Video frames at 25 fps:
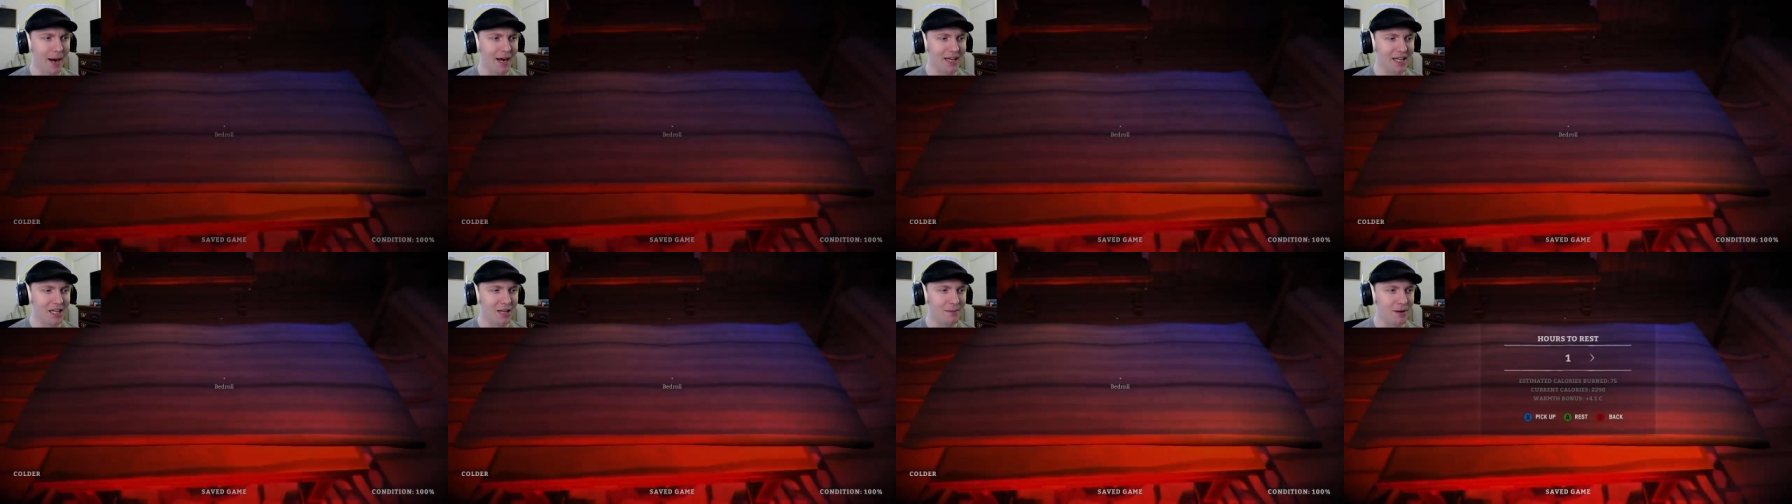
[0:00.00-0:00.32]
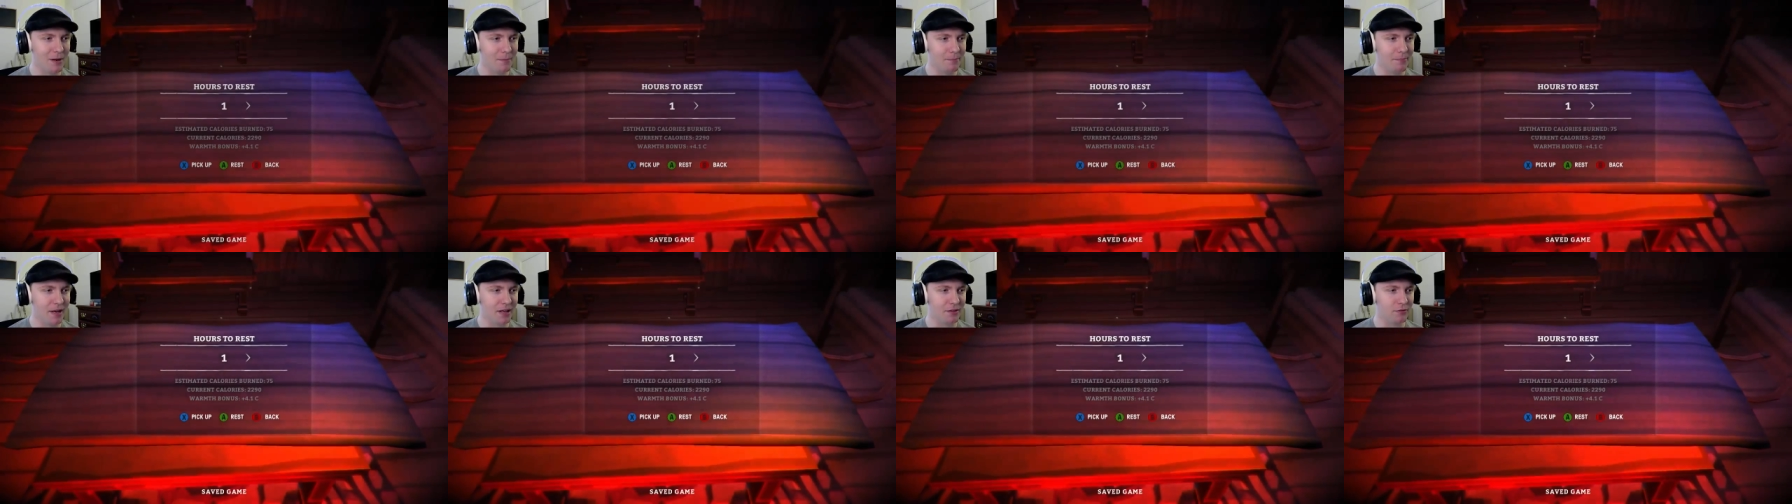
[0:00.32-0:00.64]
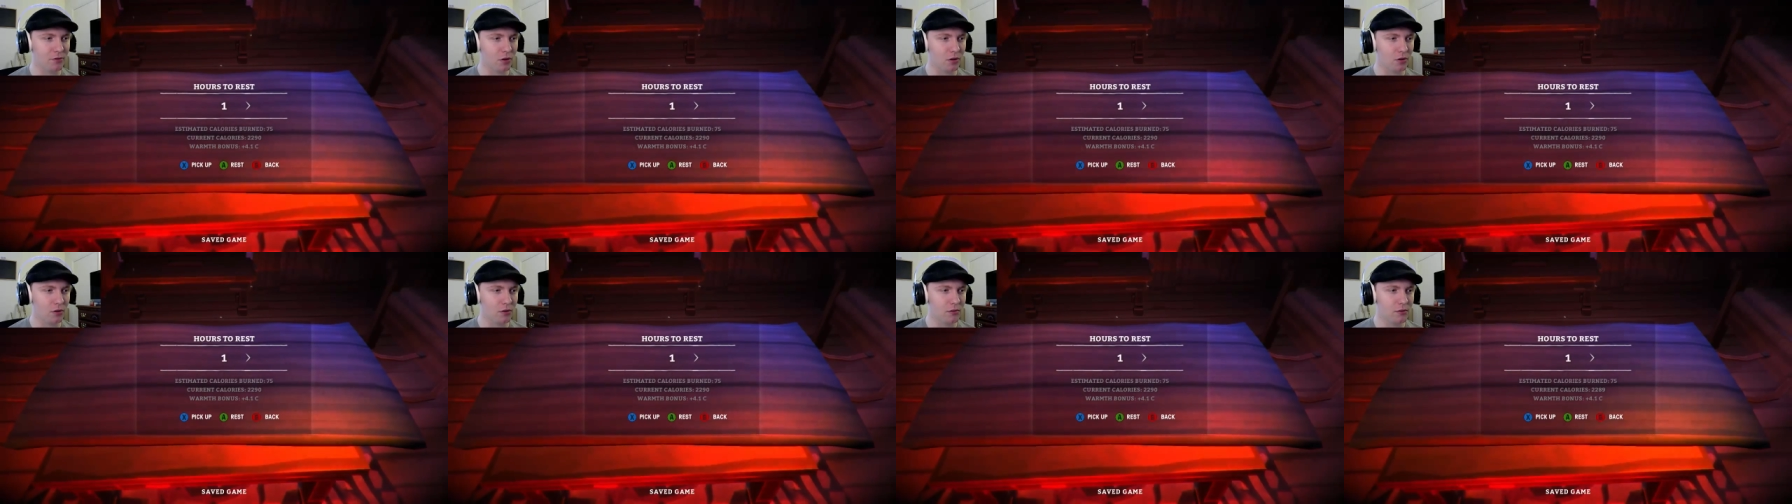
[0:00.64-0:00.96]
Come here,
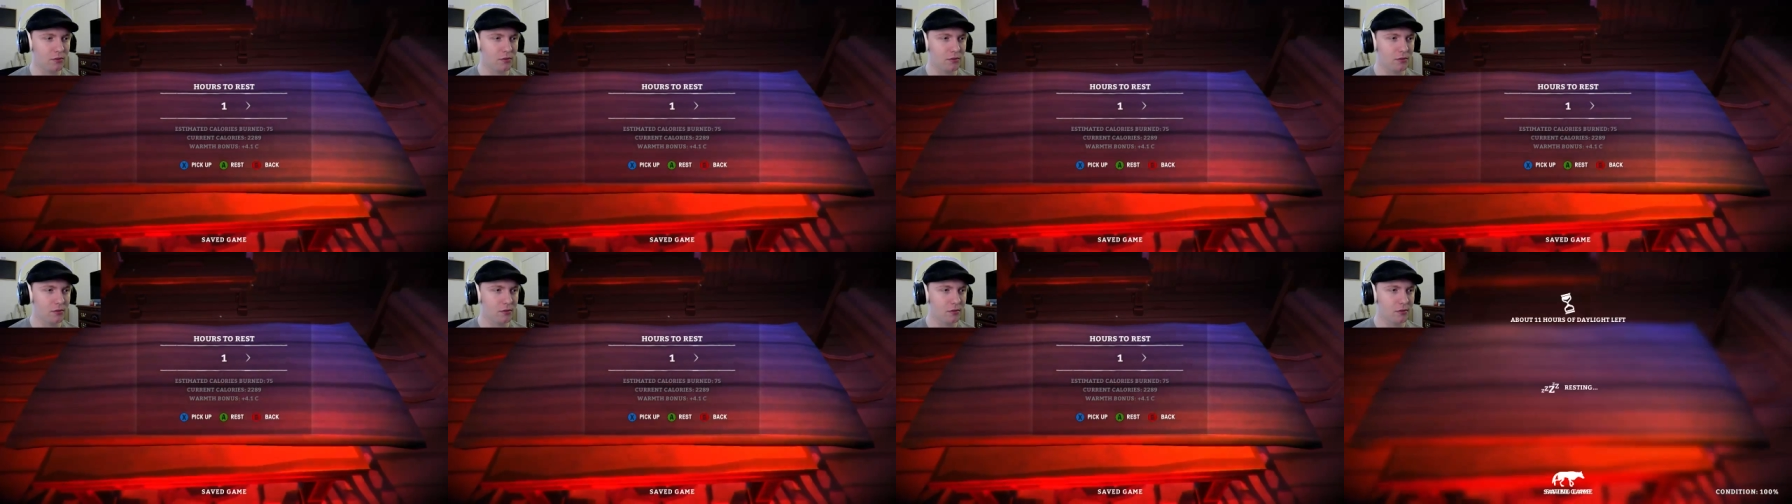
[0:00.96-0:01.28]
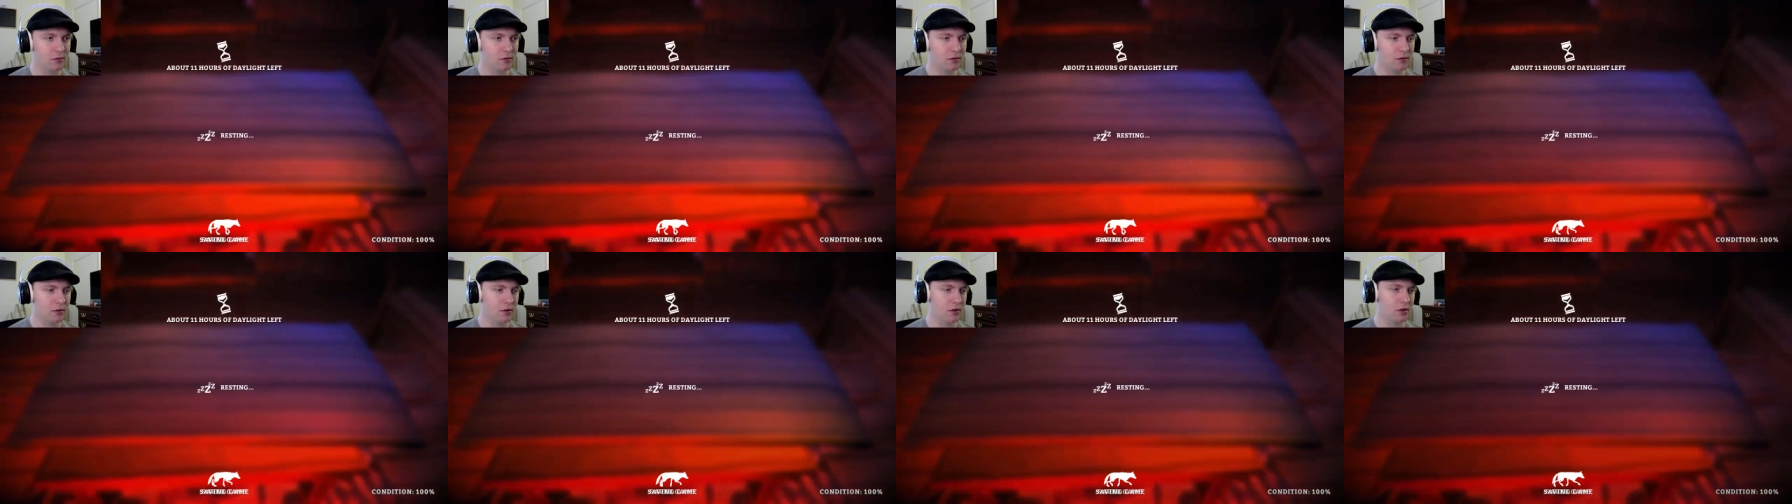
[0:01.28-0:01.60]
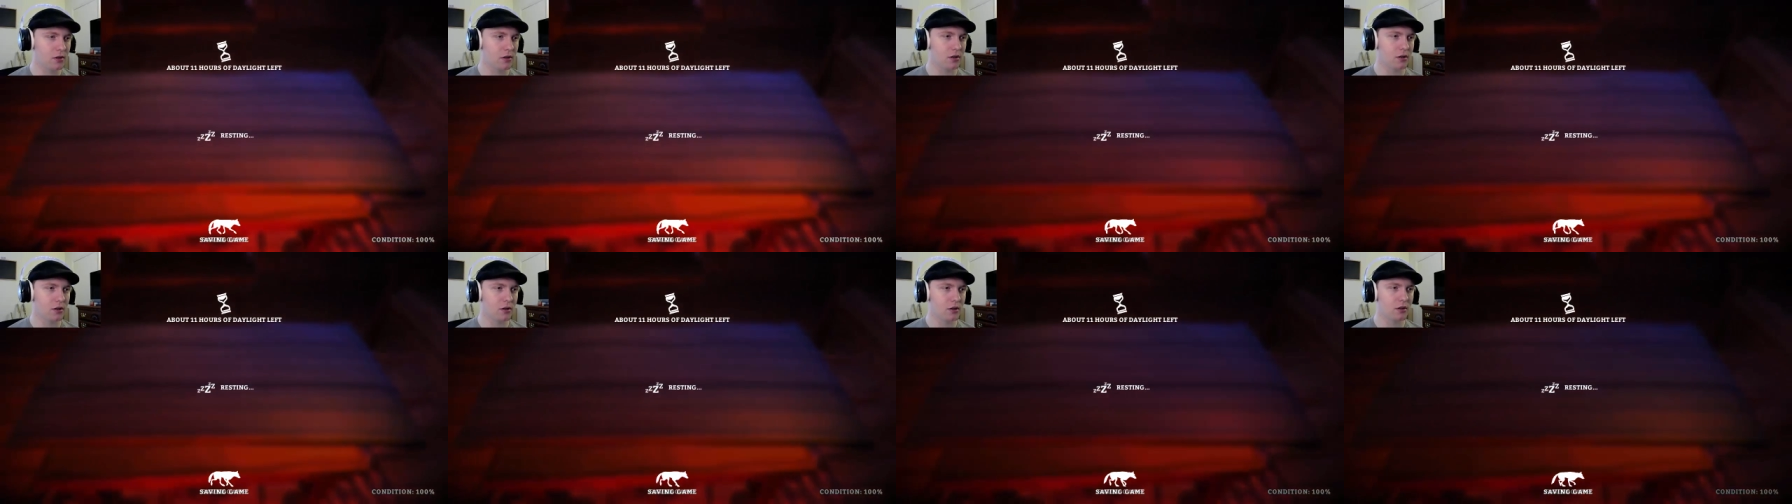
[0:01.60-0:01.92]
bedroll.
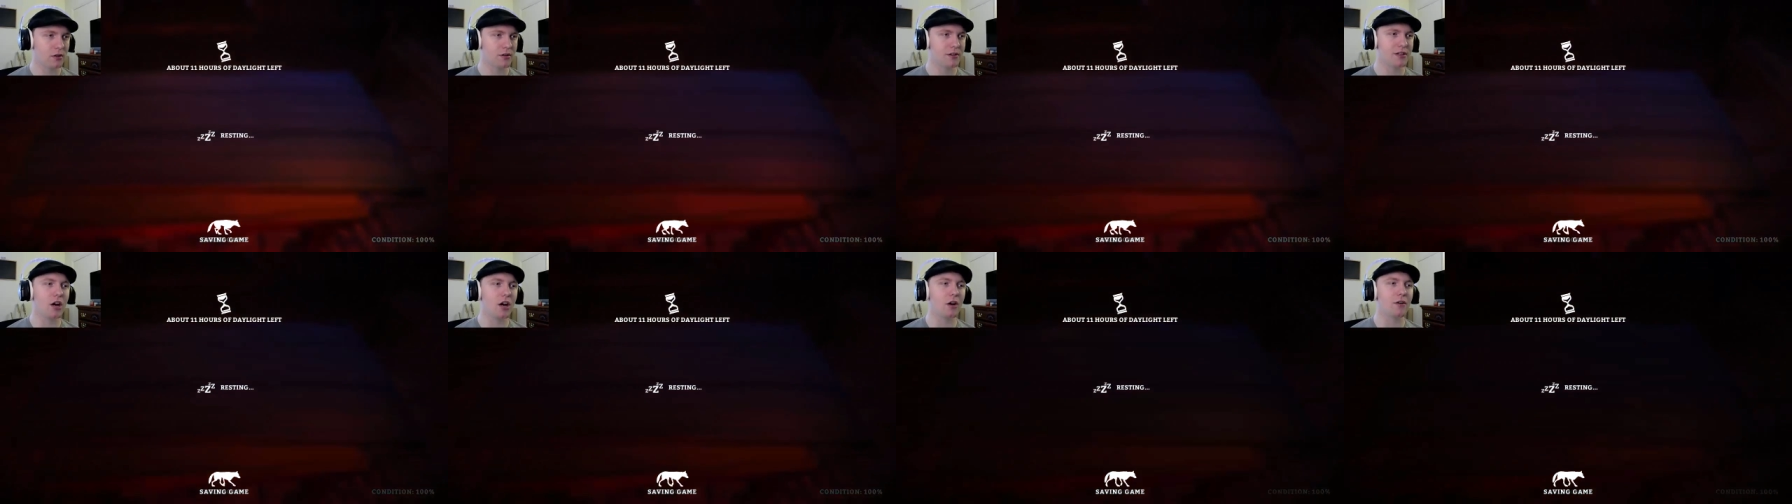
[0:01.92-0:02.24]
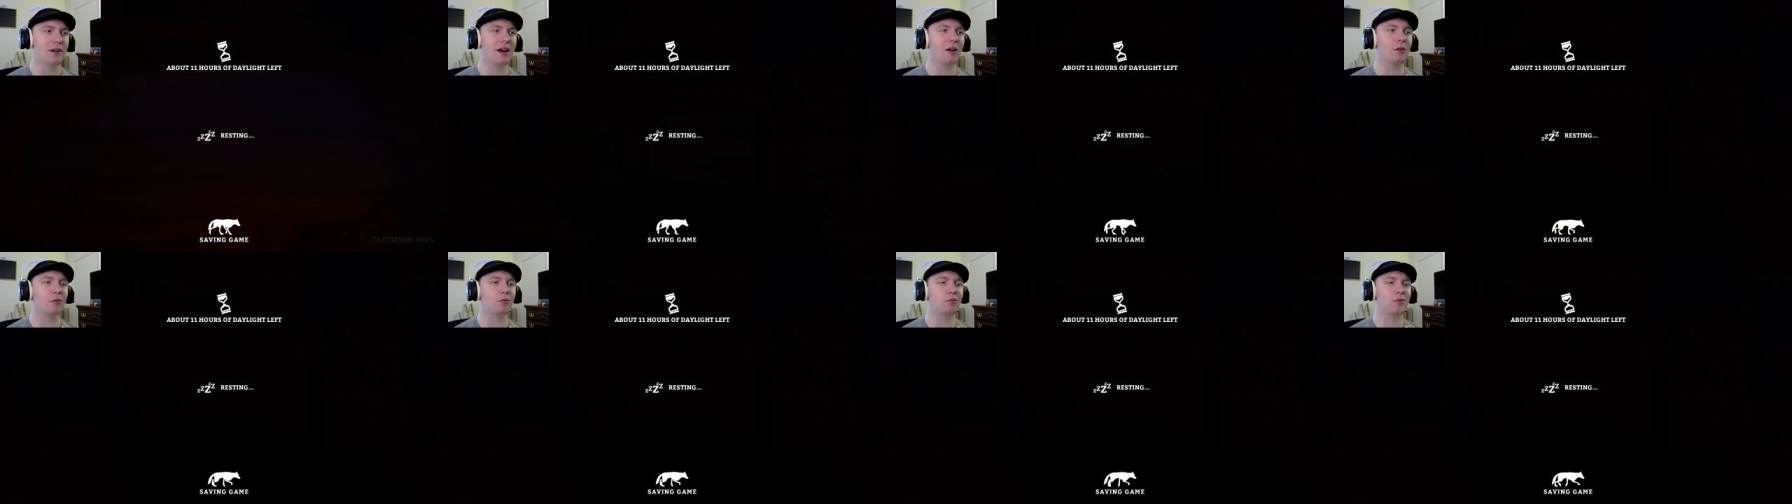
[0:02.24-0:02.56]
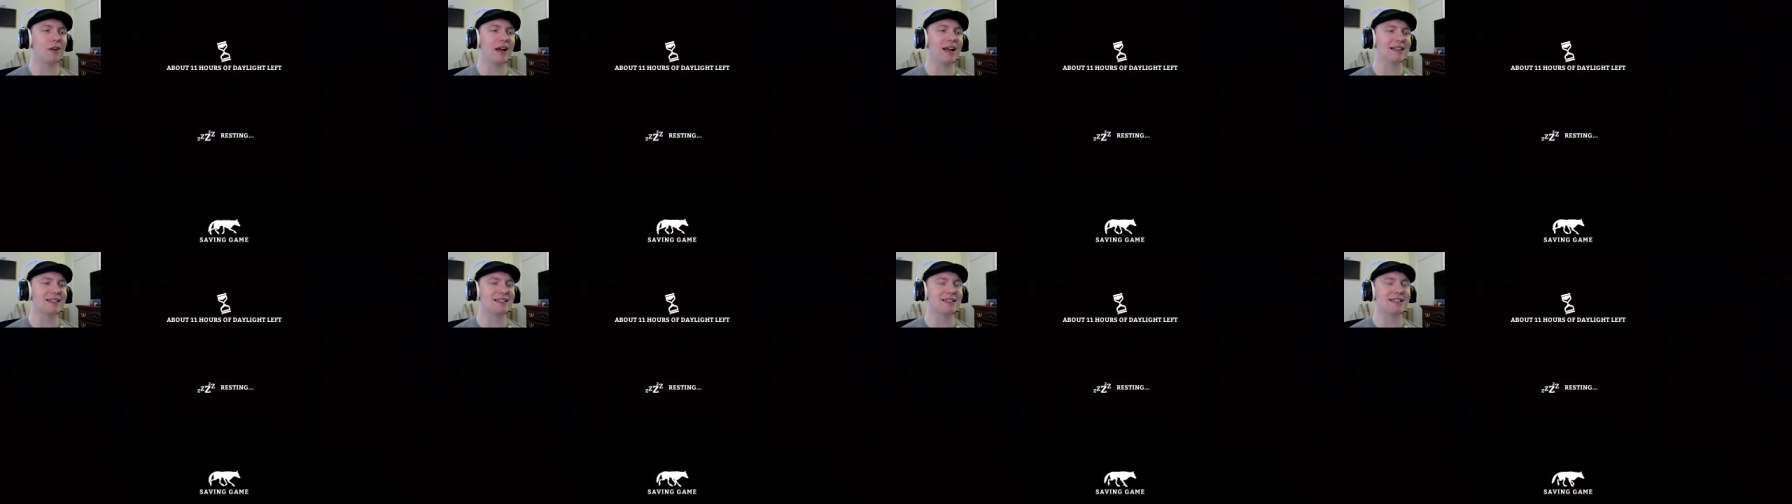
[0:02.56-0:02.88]
No, no,
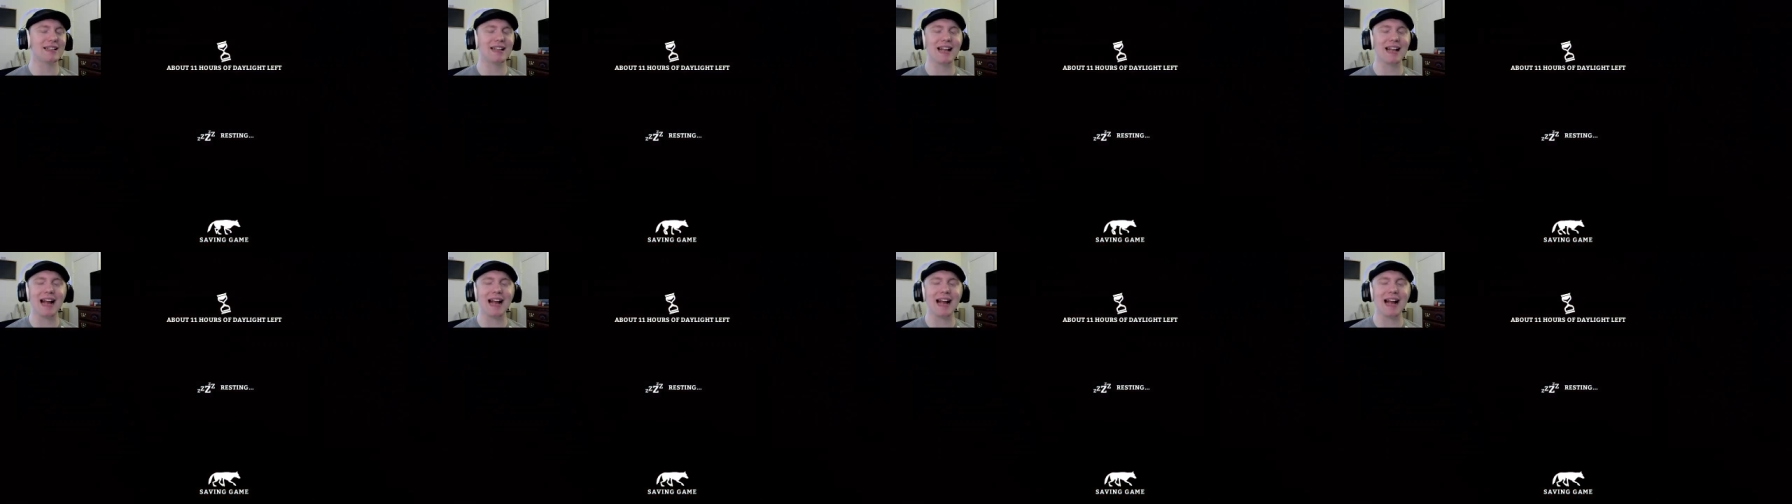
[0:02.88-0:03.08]
rest.